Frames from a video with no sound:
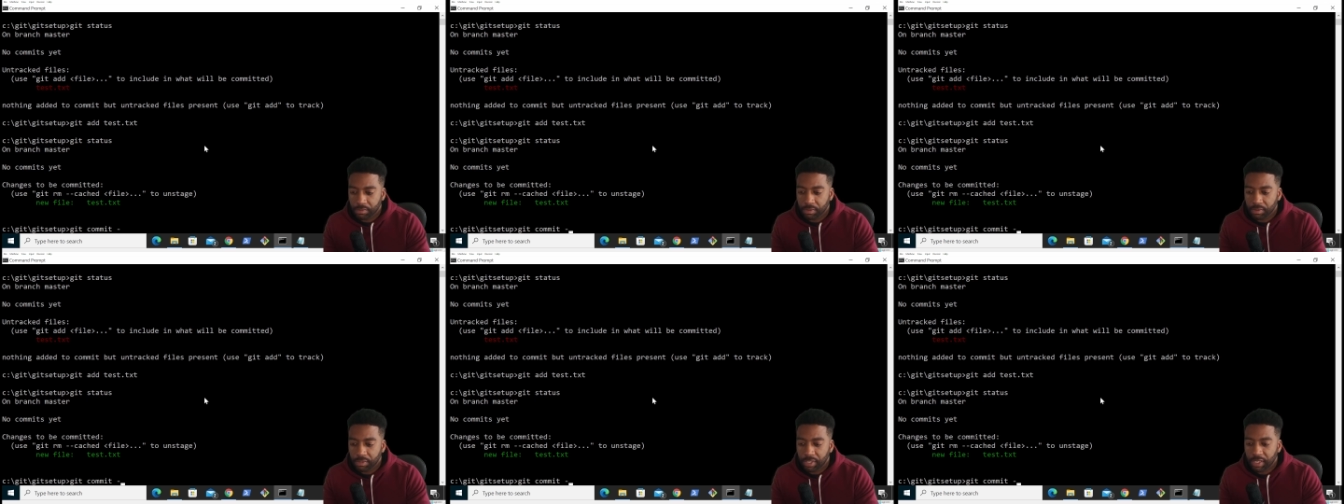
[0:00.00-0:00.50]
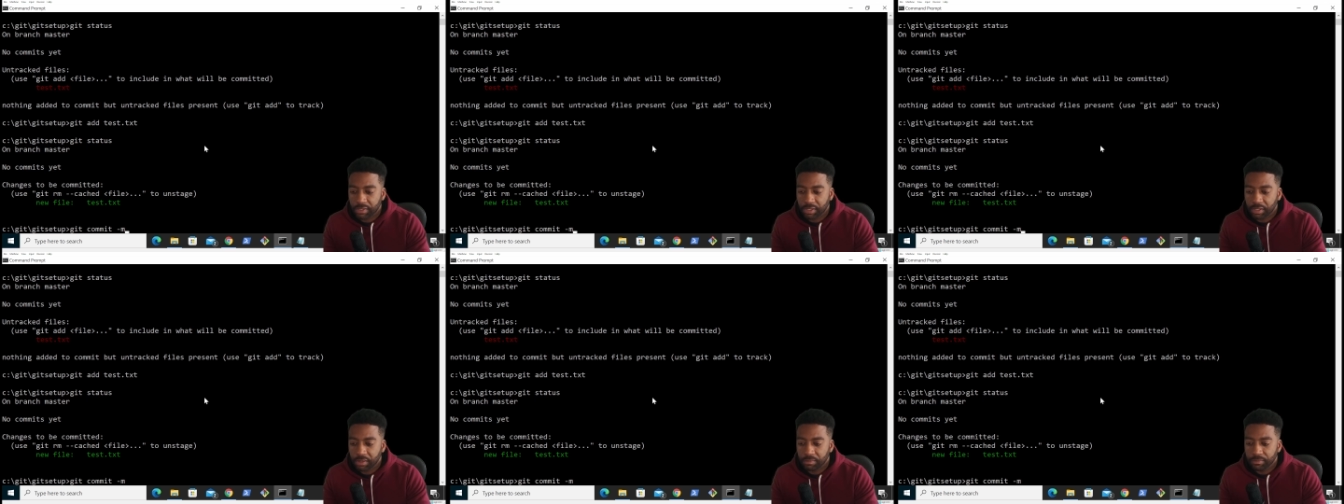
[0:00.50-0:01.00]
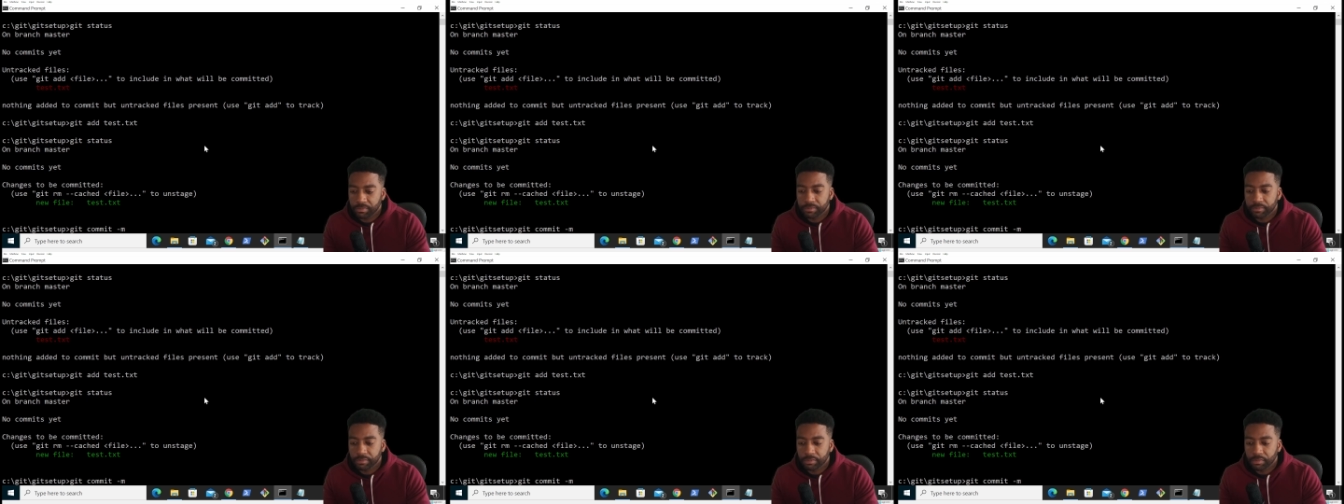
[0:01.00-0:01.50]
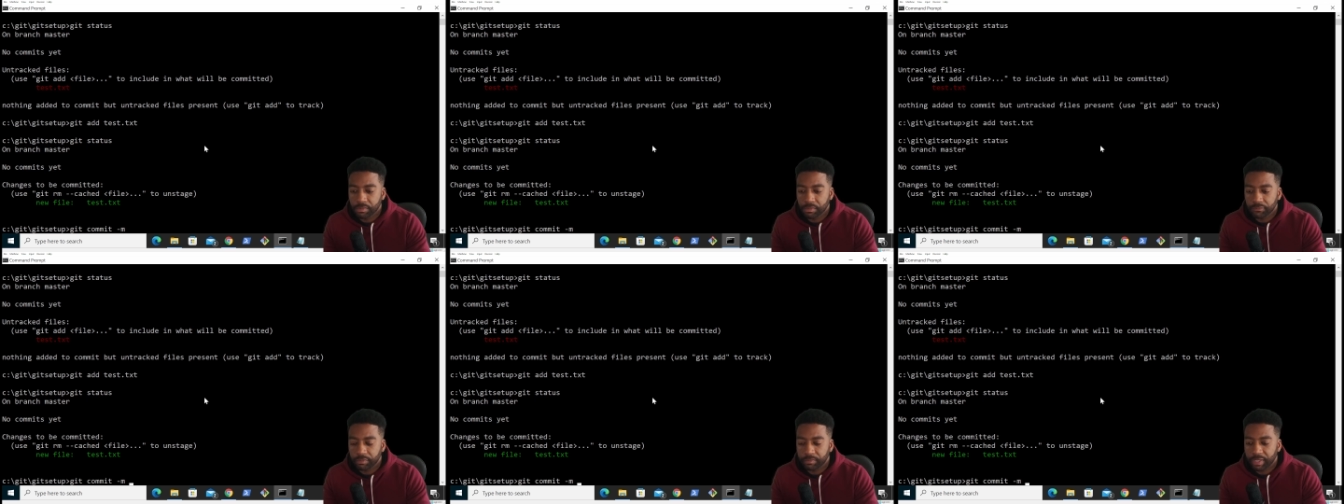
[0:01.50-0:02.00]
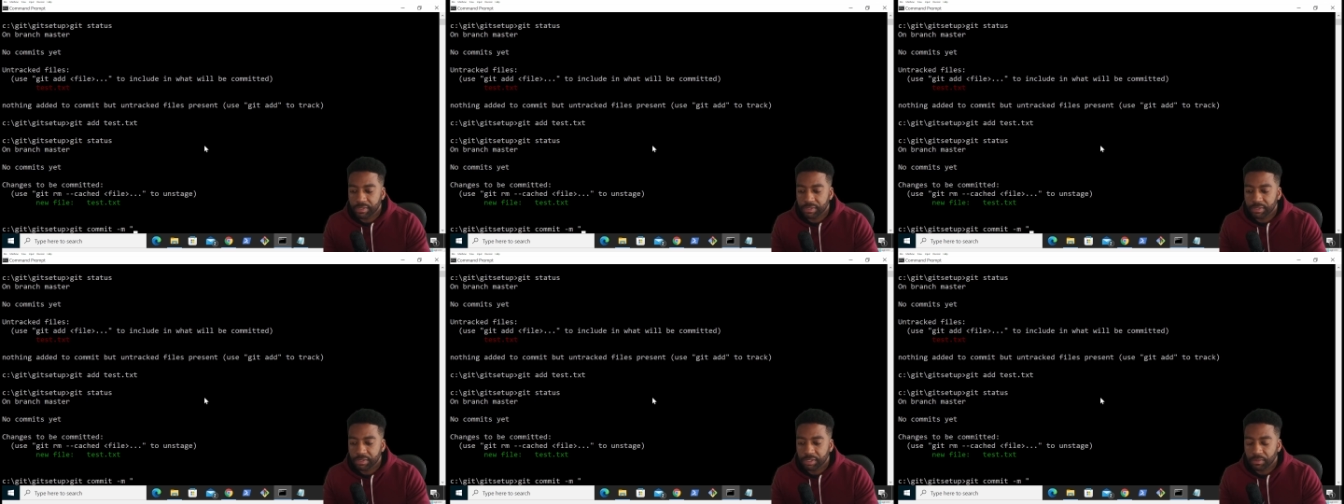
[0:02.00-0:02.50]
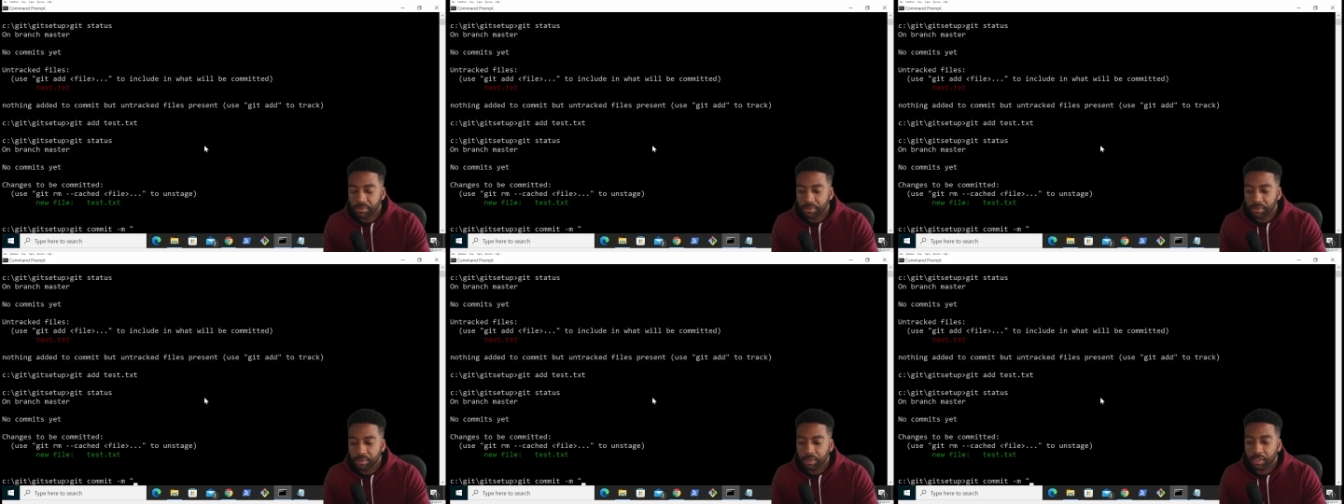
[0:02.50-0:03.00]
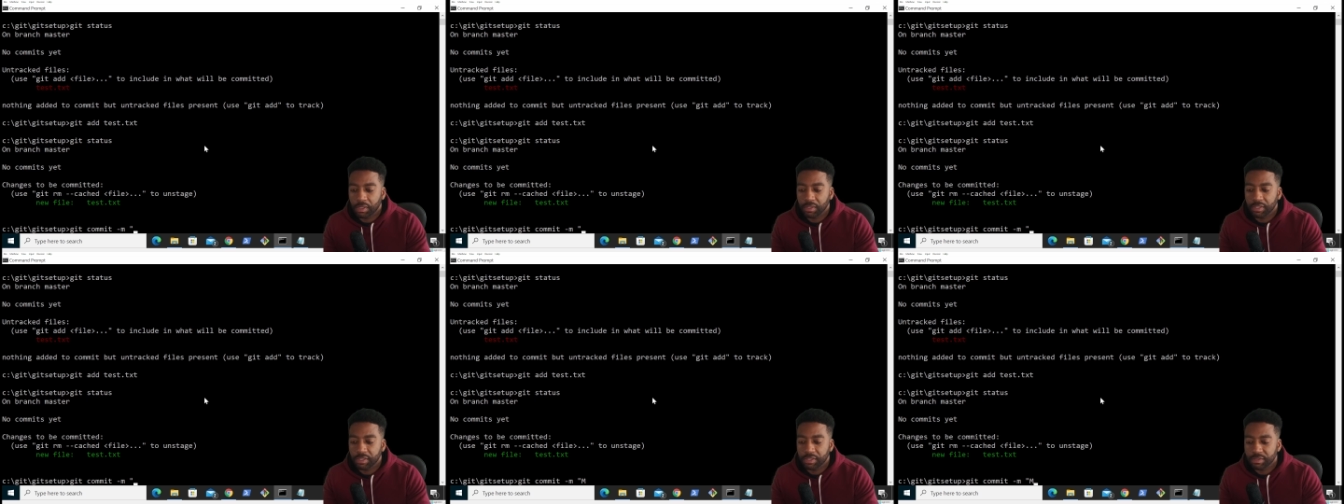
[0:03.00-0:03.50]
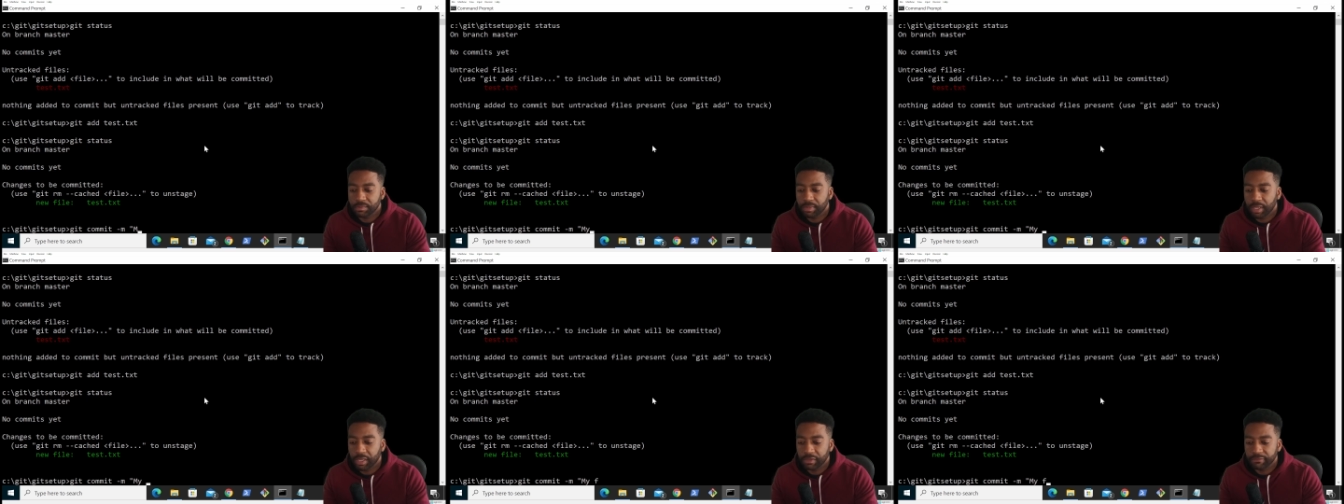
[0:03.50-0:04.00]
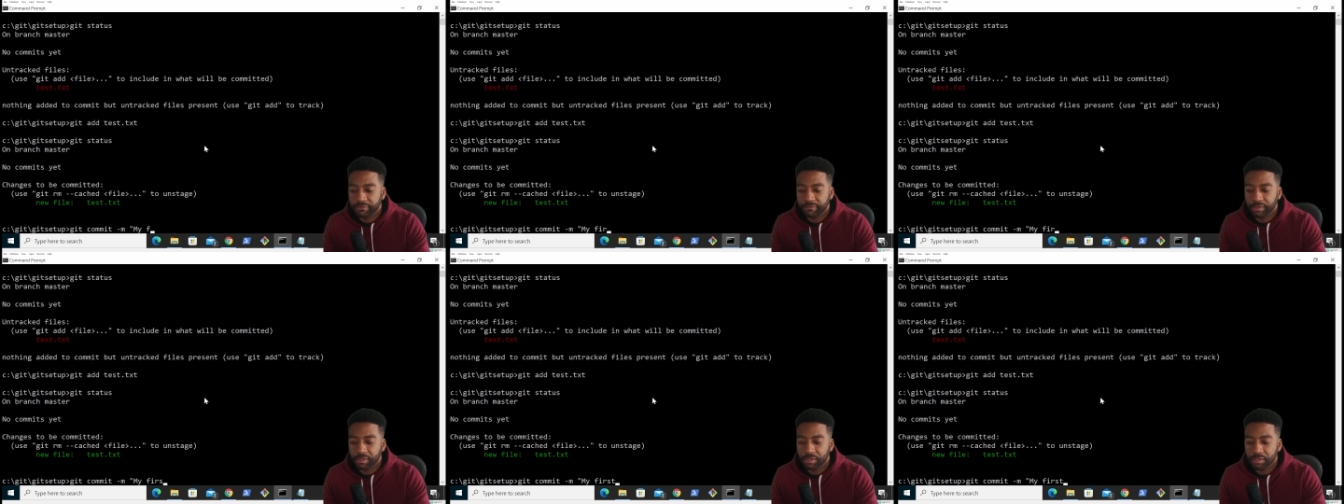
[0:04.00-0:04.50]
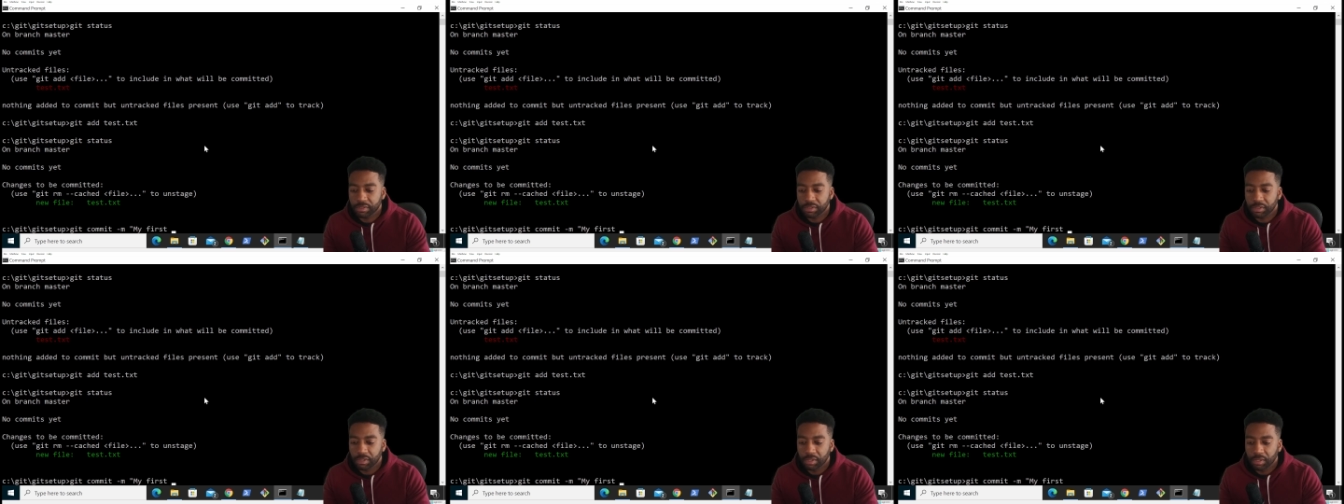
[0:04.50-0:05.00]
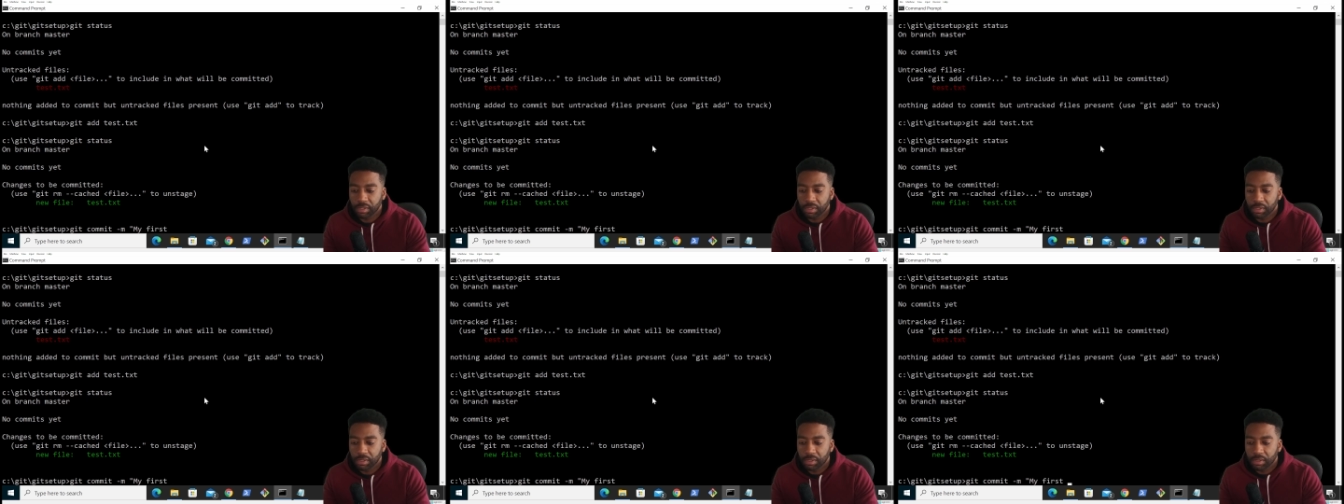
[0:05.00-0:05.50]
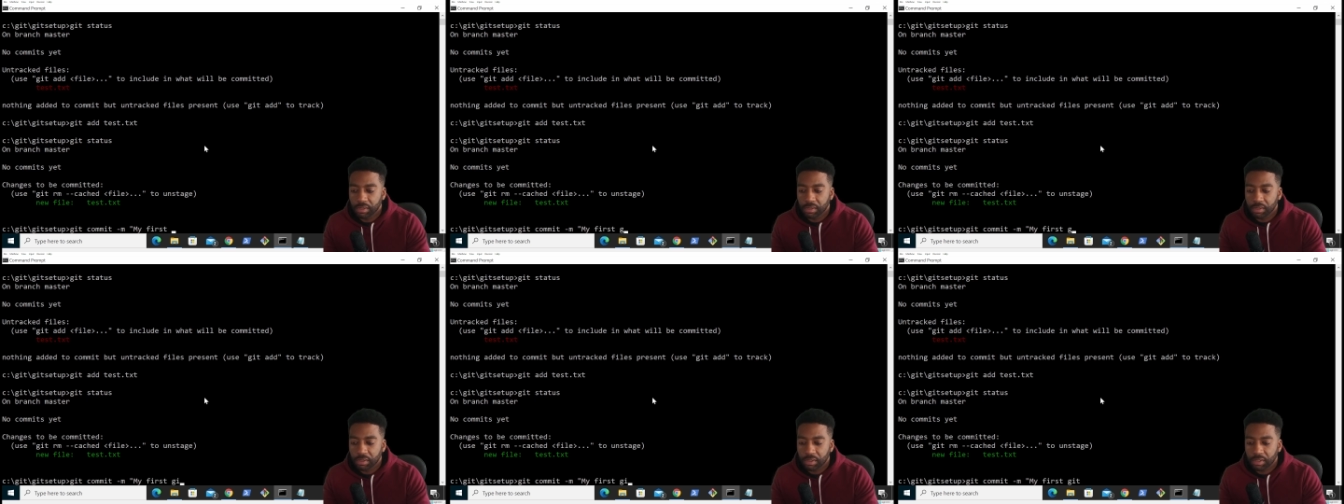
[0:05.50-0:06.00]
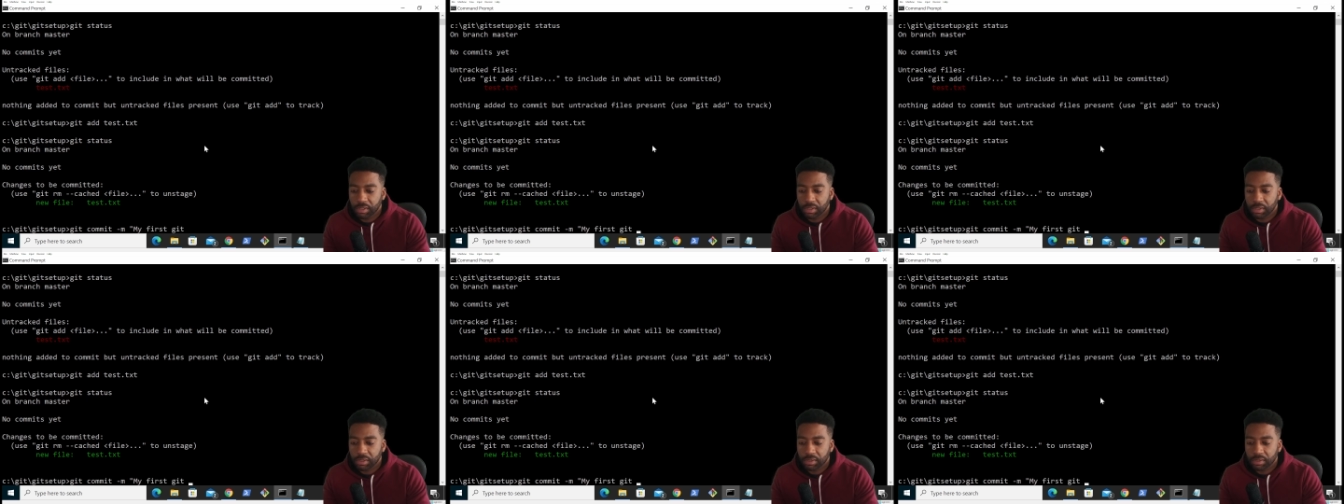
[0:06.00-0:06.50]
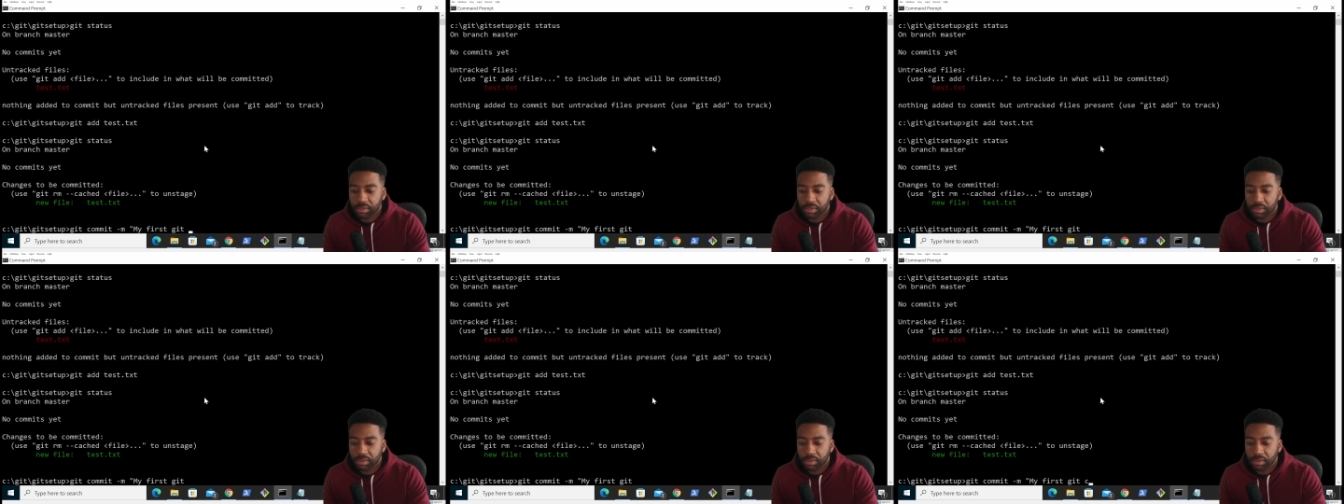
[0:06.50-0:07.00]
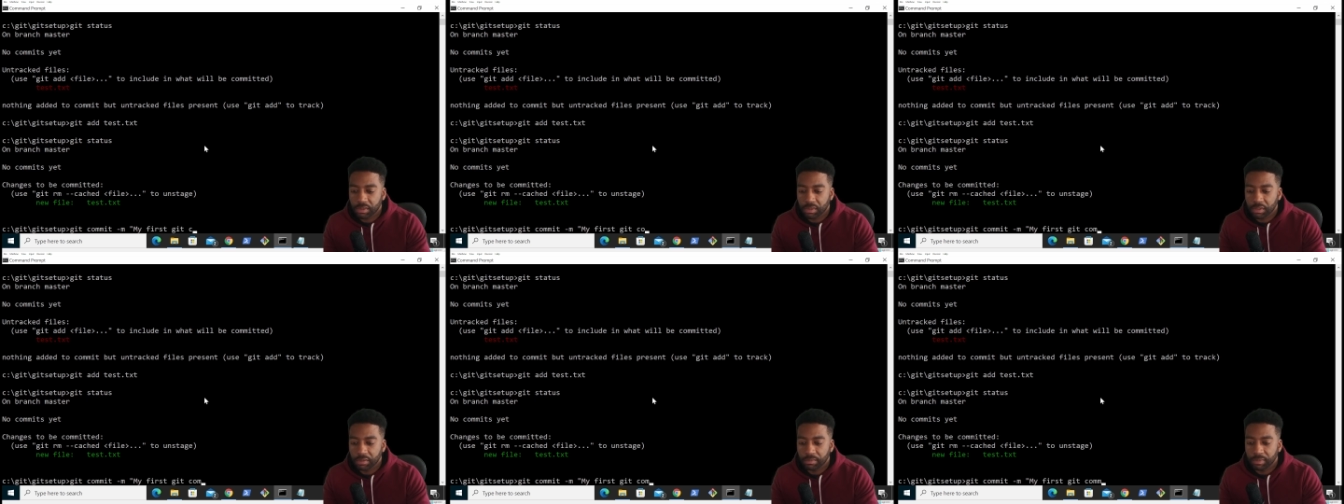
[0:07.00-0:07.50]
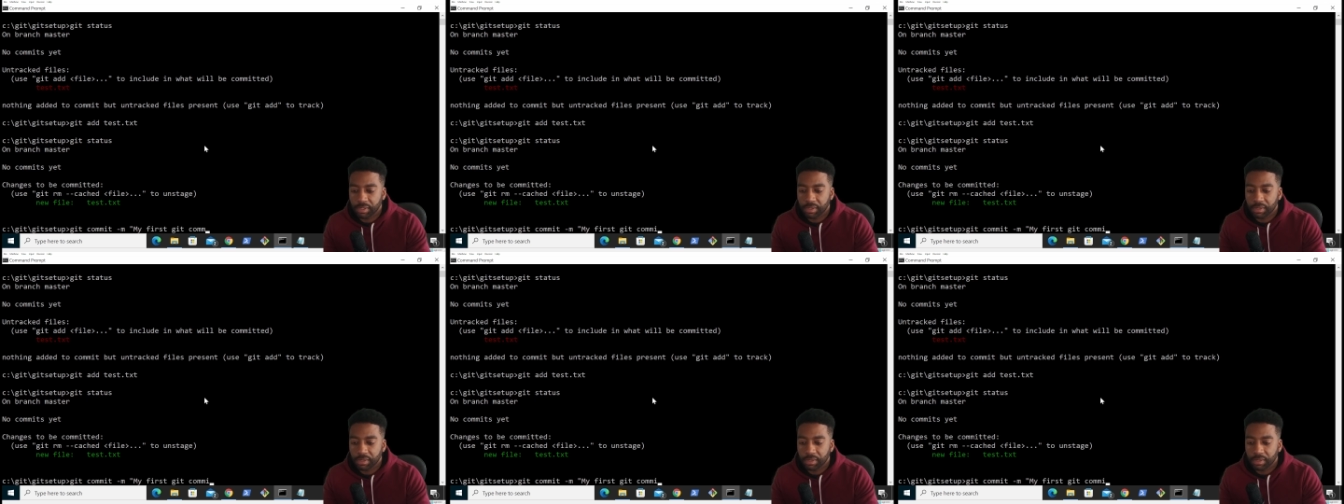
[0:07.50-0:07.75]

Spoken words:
-m for message, and we'll call this my first git commit,